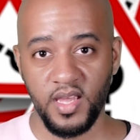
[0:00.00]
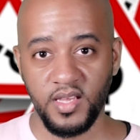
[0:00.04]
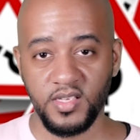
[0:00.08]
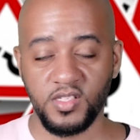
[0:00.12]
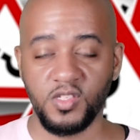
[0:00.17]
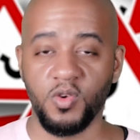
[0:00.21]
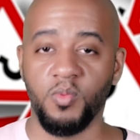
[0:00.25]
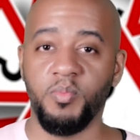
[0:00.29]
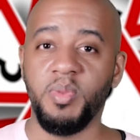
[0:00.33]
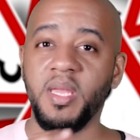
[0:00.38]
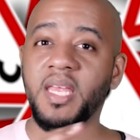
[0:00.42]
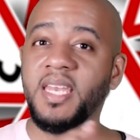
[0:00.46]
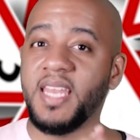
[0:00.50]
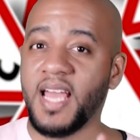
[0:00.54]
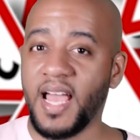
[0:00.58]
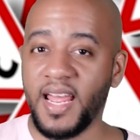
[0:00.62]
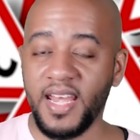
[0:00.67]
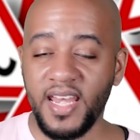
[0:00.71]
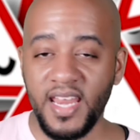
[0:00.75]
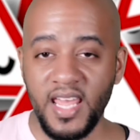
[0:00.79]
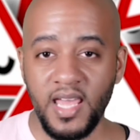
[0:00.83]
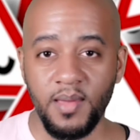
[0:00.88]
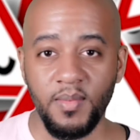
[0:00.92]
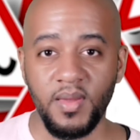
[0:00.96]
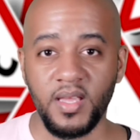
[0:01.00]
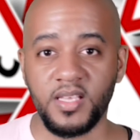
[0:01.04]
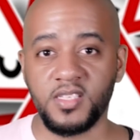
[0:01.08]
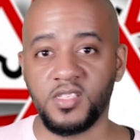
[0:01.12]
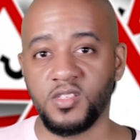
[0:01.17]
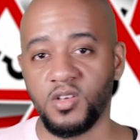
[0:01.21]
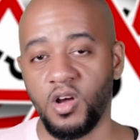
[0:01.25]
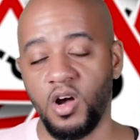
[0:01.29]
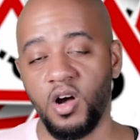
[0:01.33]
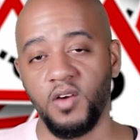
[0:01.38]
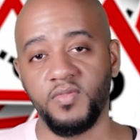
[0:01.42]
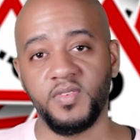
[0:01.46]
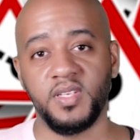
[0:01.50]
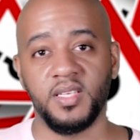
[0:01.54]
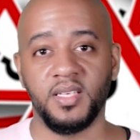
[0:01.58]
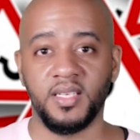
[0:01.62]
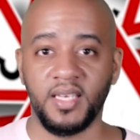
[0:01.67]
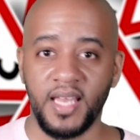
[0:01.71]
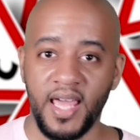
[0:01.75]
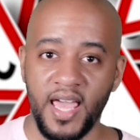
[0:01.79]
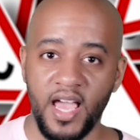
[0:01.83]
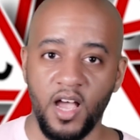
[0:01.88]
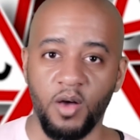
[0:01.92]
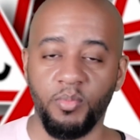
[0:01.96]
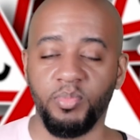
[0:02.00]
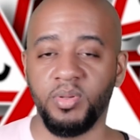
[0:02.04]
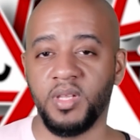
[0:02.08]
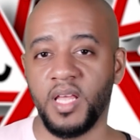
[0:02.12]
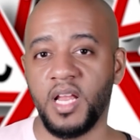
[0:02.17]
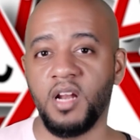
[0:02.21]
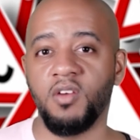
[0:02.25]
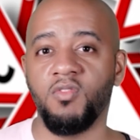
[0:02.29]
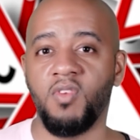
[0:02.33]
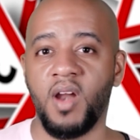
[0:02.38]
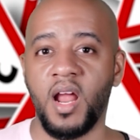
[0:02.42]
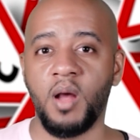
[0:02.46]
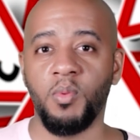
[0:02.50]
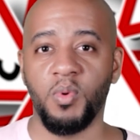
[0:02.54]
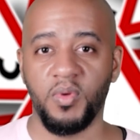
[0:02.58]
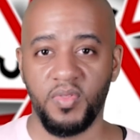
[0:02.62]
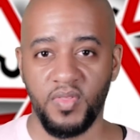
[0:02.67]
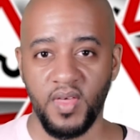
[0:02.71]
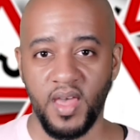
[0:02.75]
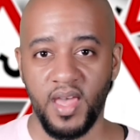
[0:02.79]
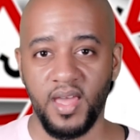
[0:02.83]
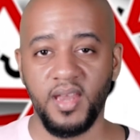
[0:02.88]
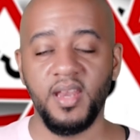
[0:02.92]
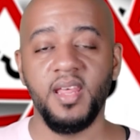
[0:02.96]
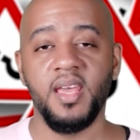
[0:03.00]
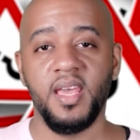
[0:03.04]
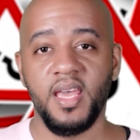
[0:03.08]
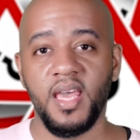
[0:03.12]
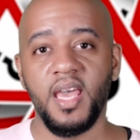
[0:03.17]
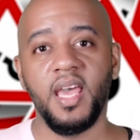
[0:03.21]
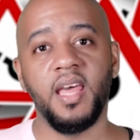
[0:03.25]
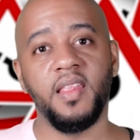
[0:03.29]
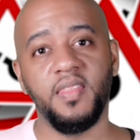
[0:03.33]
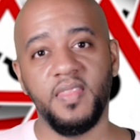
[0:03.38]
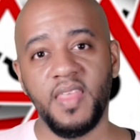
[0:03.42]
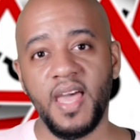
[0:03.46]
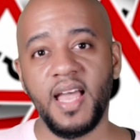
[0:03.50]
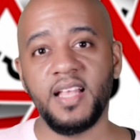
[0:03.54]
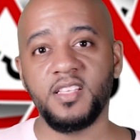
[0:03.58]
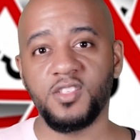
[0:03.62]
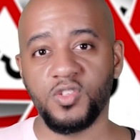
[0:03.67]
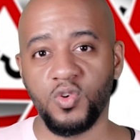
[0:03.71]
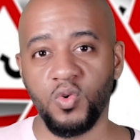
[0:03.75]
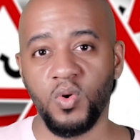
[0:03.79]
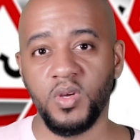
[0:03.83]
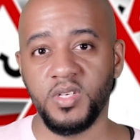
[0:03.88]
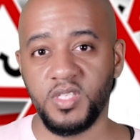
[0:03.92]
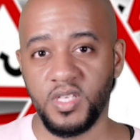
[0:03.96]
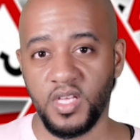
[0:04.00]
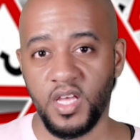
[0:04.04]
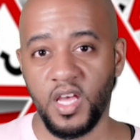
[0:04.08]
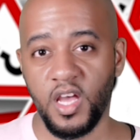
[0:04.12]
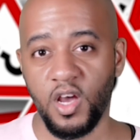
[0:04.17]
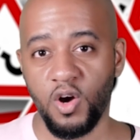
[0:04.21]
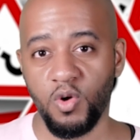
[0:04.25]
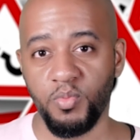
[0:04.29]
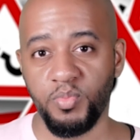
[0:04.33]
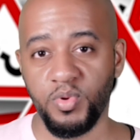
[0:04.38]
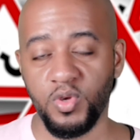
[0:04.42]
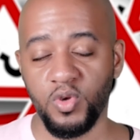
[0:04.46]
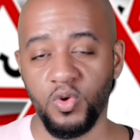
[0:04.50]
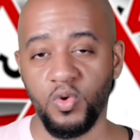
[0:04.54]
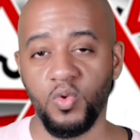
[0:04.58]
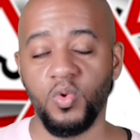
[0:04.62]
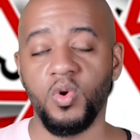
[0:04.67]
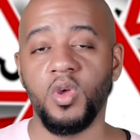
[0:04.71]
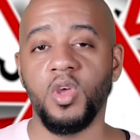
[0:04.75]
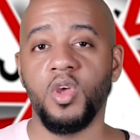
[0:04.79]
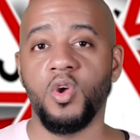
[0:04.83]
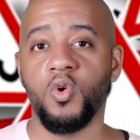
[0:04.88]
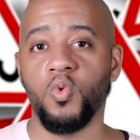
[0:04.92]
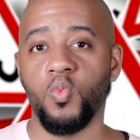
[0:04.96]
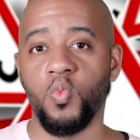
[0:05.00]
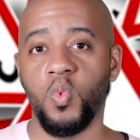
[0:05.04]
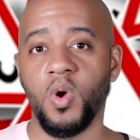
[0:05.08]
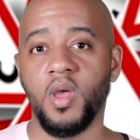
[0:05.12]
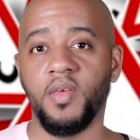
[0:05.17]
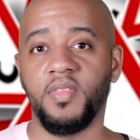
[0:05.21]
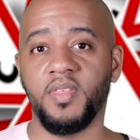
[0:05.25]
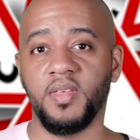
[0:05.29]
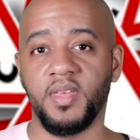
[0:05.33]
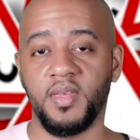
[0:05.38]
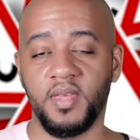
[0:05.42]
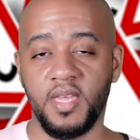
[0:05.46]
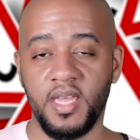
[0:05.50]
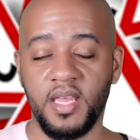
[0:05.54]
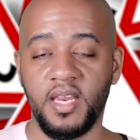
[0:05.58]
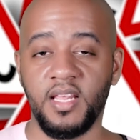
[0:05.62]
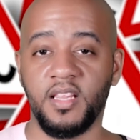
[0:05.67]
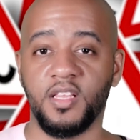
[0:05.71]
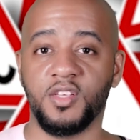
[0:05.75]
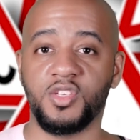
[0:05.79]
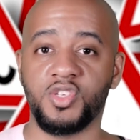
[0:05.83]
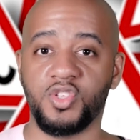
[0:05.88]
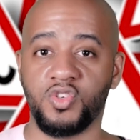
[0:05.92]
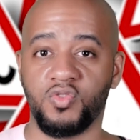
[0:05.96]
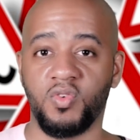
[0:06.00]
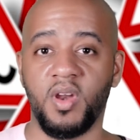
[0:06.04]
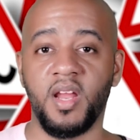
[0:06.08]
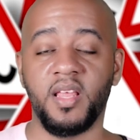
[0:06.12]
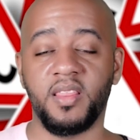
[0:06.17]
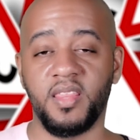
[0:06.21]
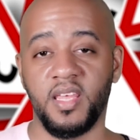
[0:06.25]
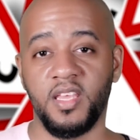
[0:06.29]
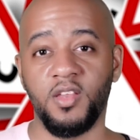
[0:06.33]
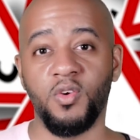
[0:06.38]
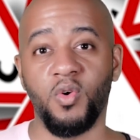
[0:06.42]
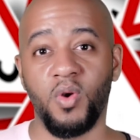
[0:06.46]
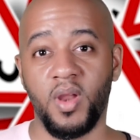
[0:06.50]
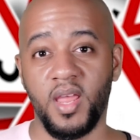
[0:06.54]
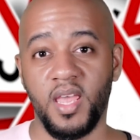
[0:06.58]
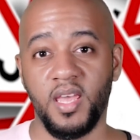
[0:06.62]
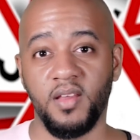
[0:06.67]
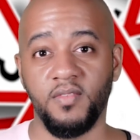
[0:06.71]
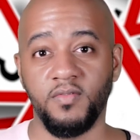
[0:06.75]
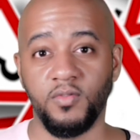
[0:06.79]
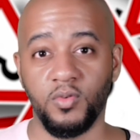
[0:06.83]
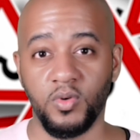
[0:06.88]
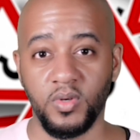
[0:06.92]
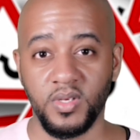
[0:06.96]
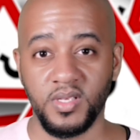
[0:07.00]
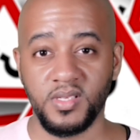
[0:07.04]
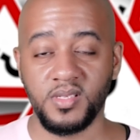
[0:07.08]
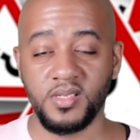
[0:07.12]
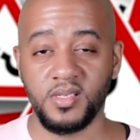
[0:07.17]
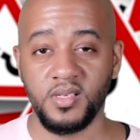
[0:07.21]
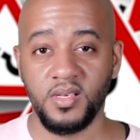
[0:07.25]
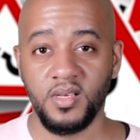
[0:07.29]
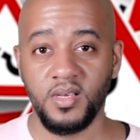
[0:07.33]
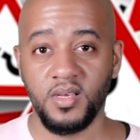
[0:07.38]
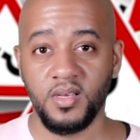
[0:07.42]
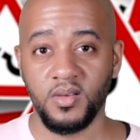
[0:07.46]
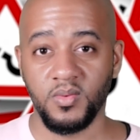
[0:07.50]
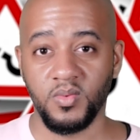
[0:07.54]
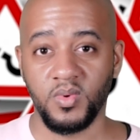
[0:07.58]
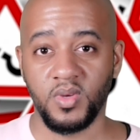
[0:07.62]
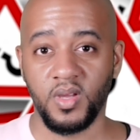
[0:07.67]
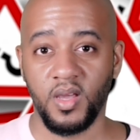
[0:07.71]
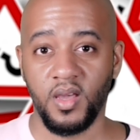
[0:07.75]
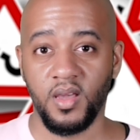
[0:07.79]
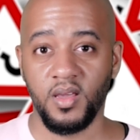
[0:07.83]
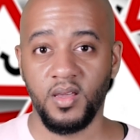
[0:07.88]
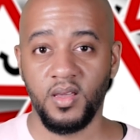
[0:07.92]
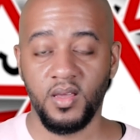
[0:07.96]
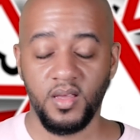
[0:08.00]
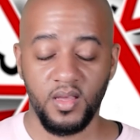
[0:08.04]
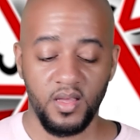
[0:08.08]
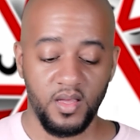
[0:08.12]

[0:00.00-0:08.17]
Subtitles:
So be dynamic, soft, and loud. Play around with that, and that's going to help you with getting the strength in your head voice, okay?